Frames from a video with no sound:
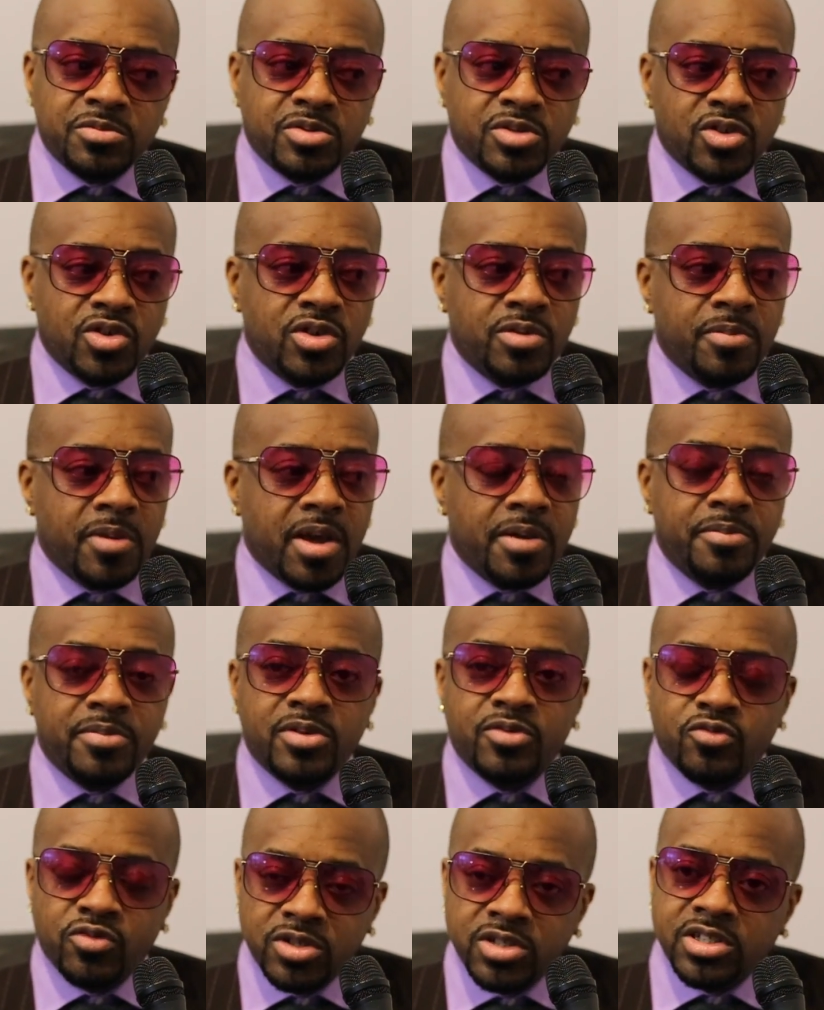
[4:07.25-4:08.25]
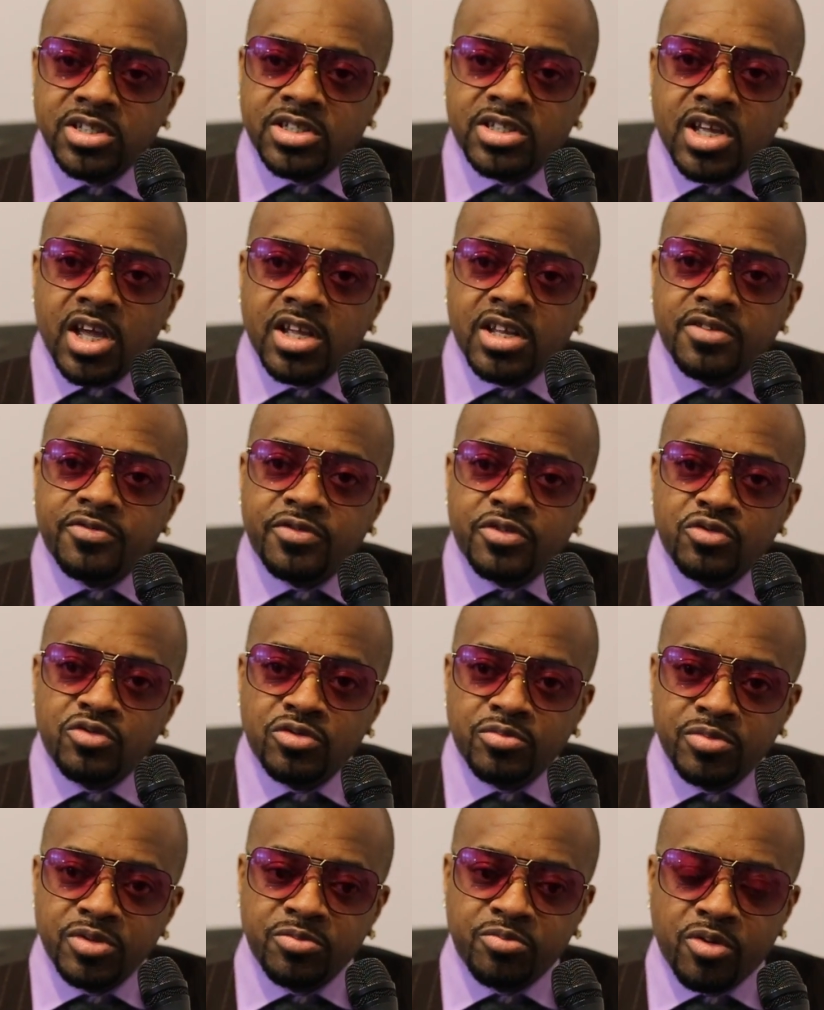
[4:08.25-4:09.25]
So it might be really exciting for you
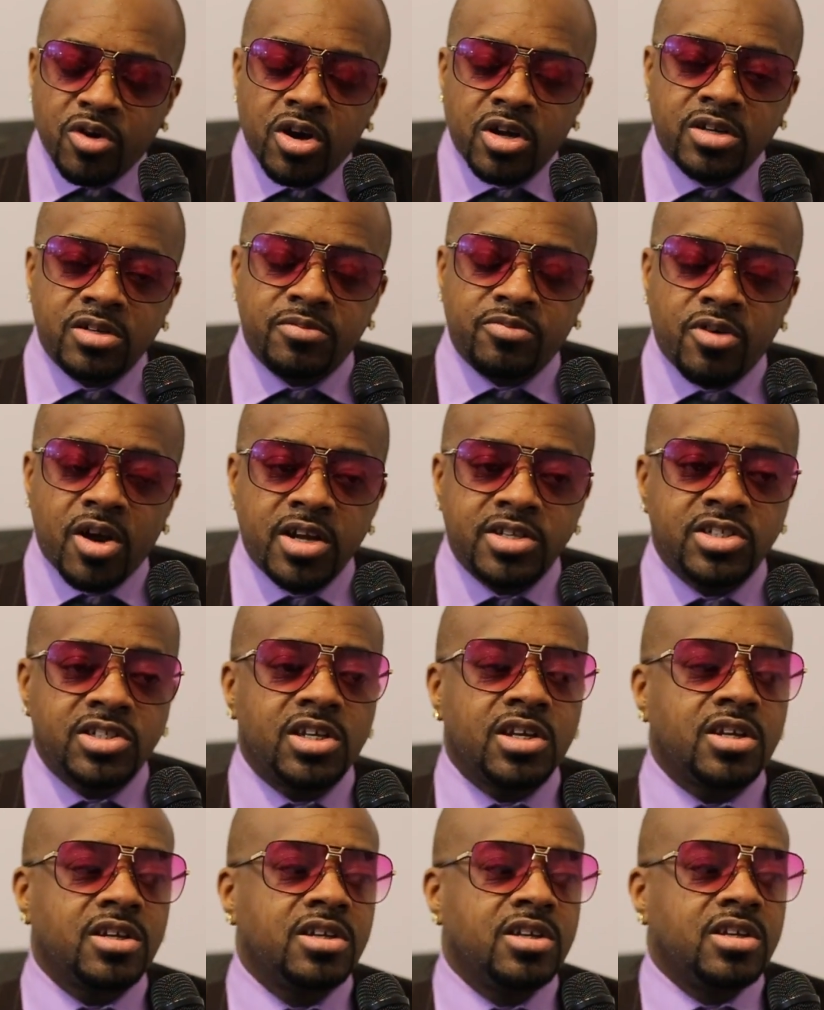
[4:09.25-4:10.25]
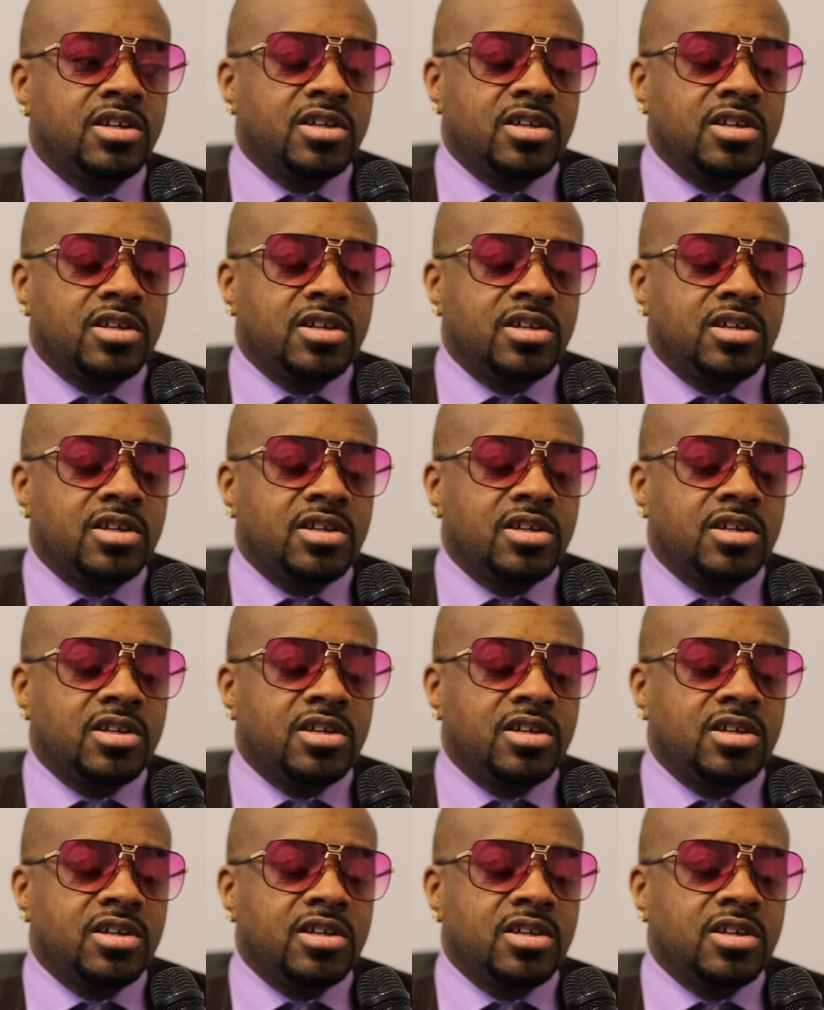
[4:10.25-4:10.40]
to be part of the project,